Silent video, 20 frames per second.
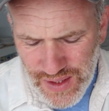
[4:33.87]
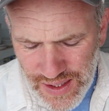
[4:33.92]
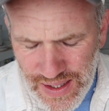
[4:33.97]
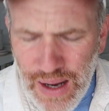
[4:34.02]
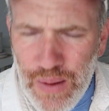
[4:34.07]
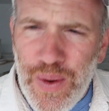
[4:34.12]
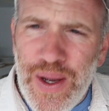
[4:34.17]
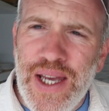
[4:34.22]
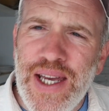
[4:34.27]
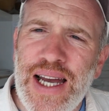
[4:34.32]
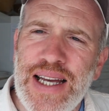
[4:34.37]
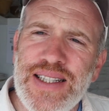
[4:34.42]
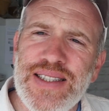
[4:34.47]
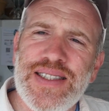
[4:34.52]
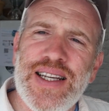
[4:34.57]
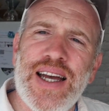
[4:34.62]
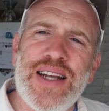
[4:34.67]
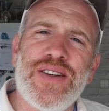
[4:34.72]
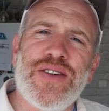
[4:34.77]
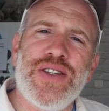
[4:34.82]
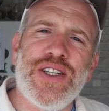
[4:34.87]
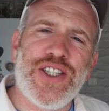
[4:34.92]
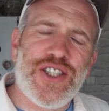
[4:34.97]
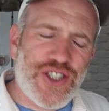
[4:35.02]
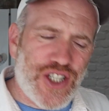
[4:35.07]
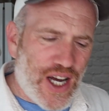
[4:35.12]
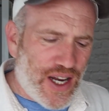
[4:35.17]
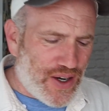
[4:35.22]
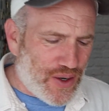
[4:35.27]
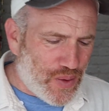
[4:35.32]
Now we ain't saying on this
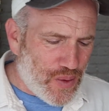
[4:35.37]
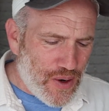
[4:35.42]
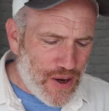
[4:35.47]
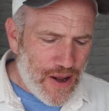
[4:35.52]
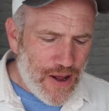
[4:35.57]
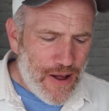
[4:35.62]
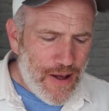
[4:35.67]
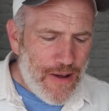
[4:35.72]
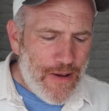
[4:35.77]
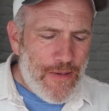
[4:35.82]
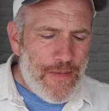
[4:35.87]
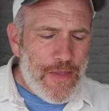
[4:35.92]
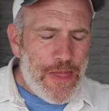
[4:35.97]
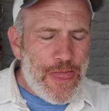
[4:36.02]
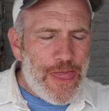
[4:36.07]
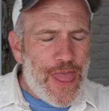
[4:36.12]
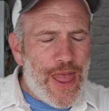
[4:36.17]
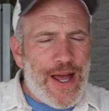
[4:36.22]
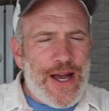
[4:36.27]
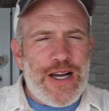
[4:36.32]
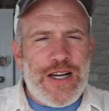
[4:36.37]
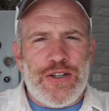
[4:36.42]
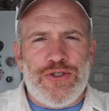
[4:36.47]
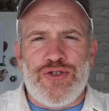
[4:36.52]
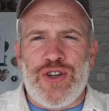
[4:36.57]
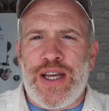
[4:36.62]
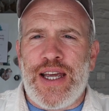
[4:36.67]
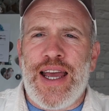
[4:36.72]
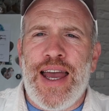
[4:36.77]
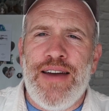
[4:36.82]
channel,
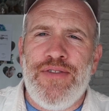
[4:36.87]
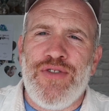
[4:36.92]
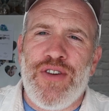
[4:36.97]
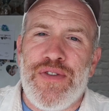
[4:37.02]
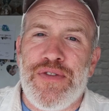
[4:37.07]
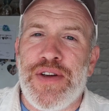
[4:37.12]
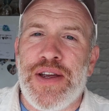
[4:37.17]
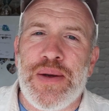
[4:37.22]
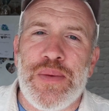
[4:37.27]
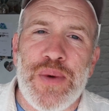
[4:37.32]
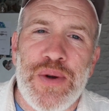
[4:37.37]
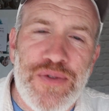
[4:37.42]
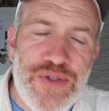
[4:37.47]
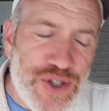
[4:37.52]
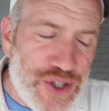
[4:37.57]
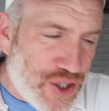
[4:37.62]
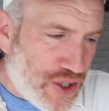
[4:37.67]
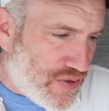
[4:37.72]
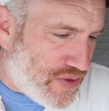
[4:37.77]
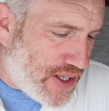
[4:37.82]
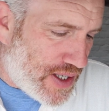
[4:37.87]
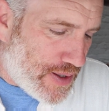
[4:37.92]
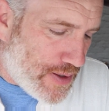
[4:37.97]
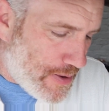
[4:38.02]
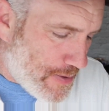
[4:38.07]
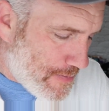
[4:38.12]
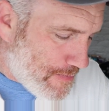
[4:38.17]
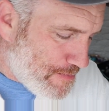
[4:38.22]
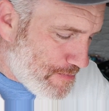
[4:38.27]
drink everything with sugar in.